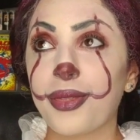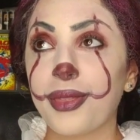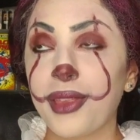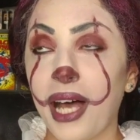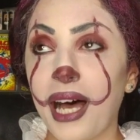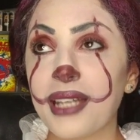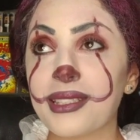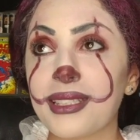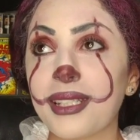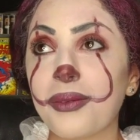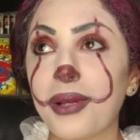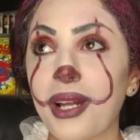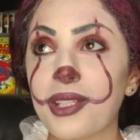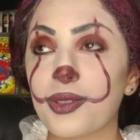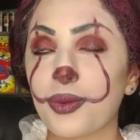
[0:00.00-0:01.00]
Last year
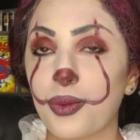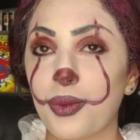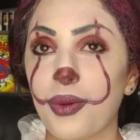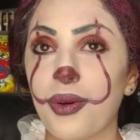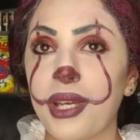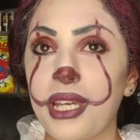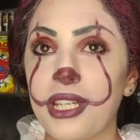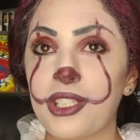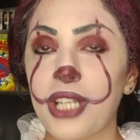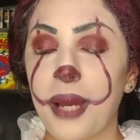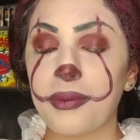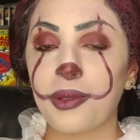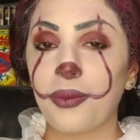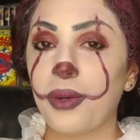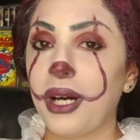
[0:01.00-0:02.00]
when I saw It
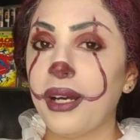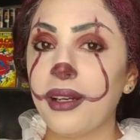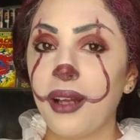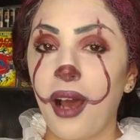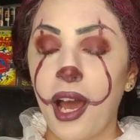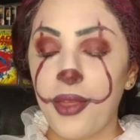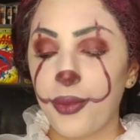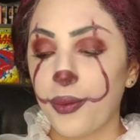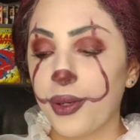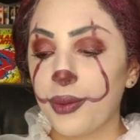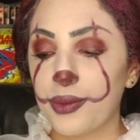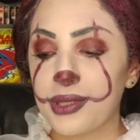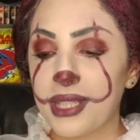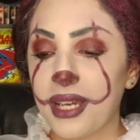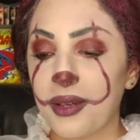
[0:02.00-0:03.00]
Chapter 1, I thought
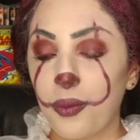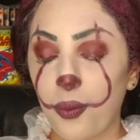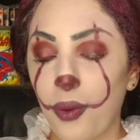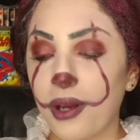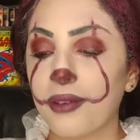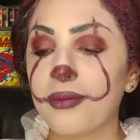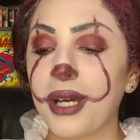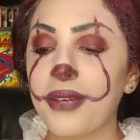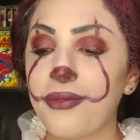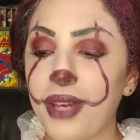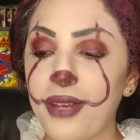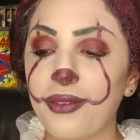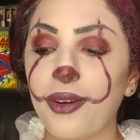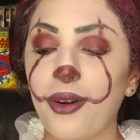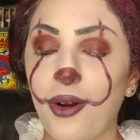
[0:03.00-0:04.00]
it was like one of my
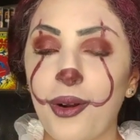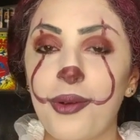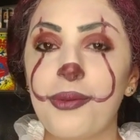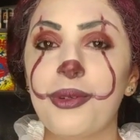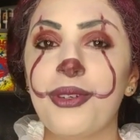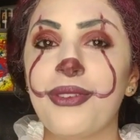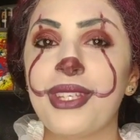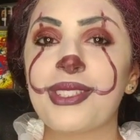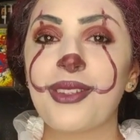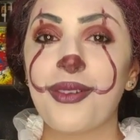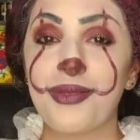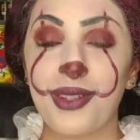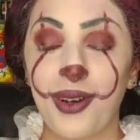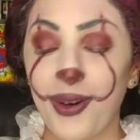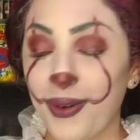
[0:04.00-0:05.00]
favorite horror movies
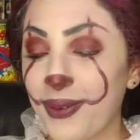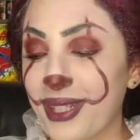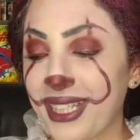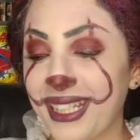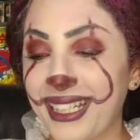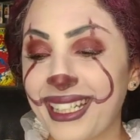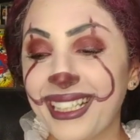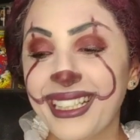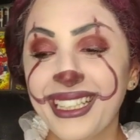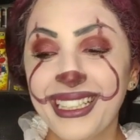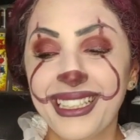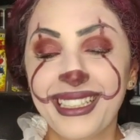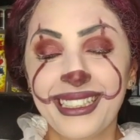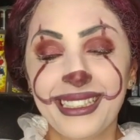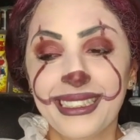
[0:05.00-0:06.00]
of the whole year.
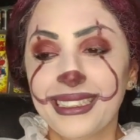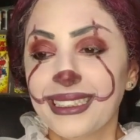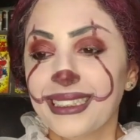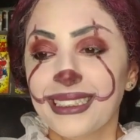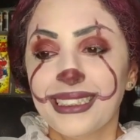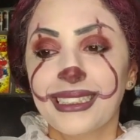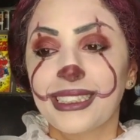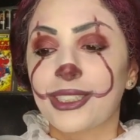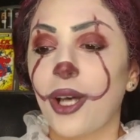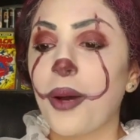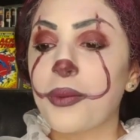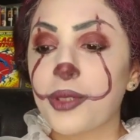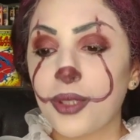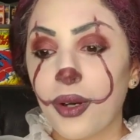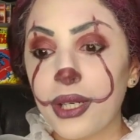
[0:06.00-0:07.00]
So
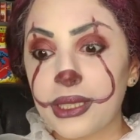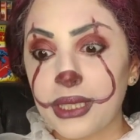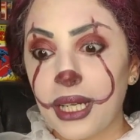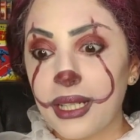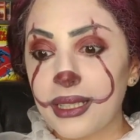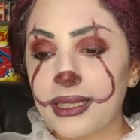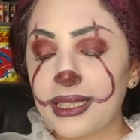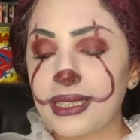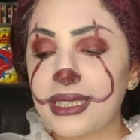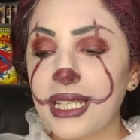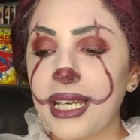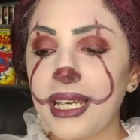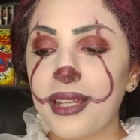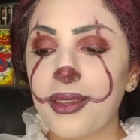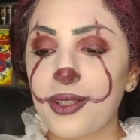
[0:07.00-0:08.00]
I'm so excited to
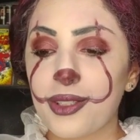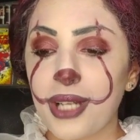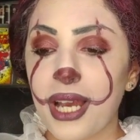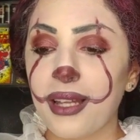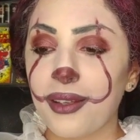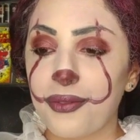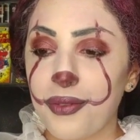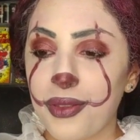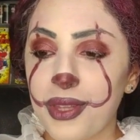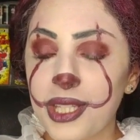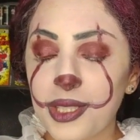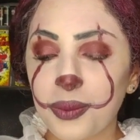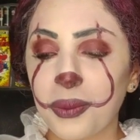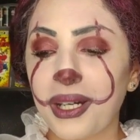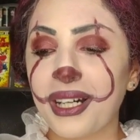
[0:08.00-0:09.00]
see the trailer for
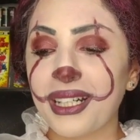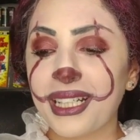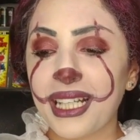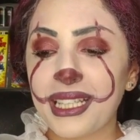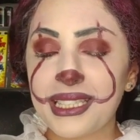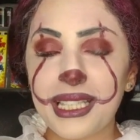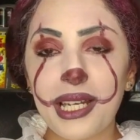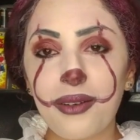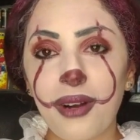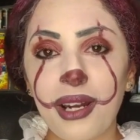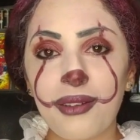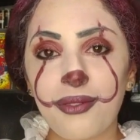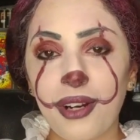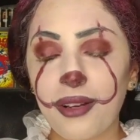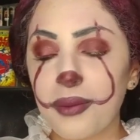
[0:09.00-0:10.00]
this one. It's sitting
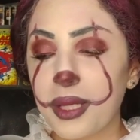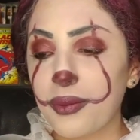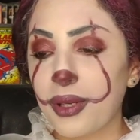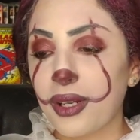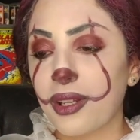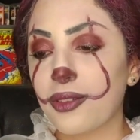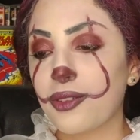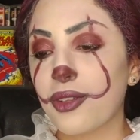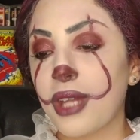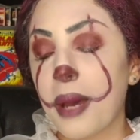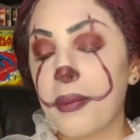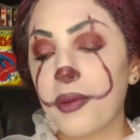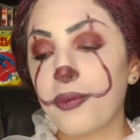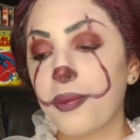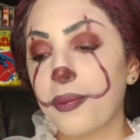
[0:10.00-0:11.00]
right in front of me. We're going to do
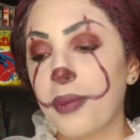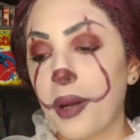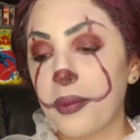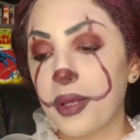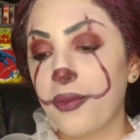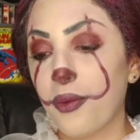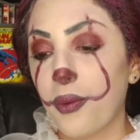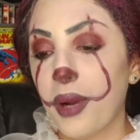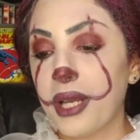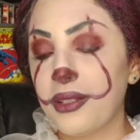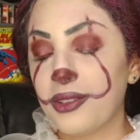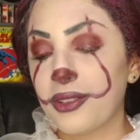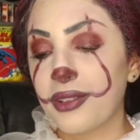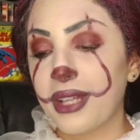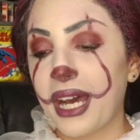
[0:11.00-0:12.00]
that. But before we
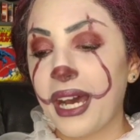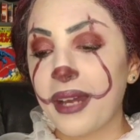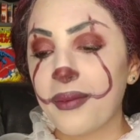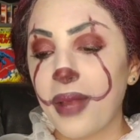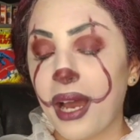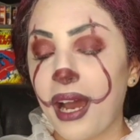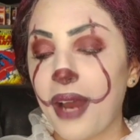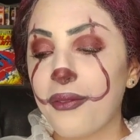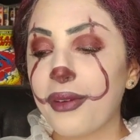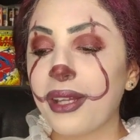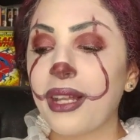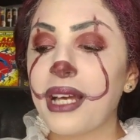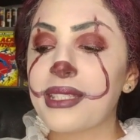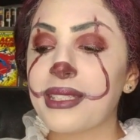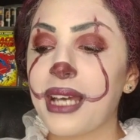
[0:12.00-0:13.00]
do that, I
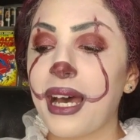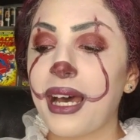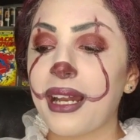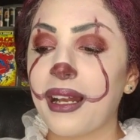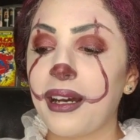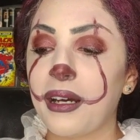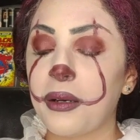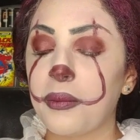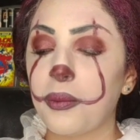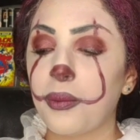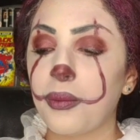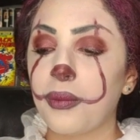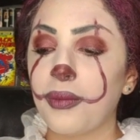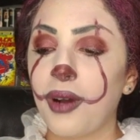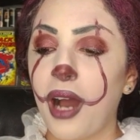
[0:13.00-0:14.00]
realized that
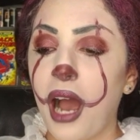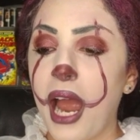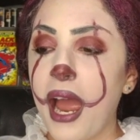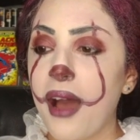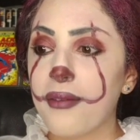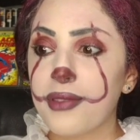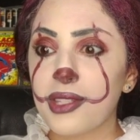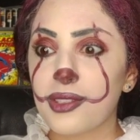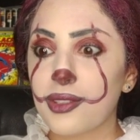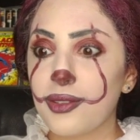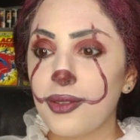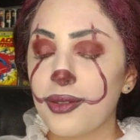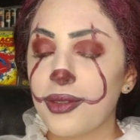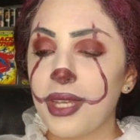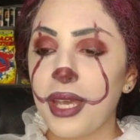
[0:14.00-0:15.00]
I have this
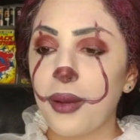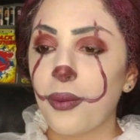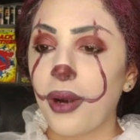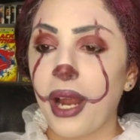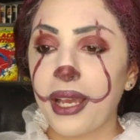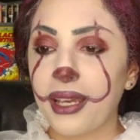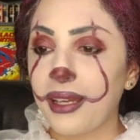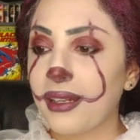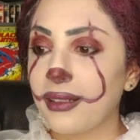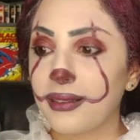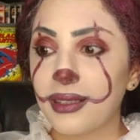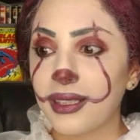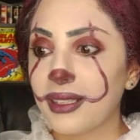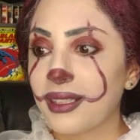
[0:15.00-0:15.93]
new thing where I can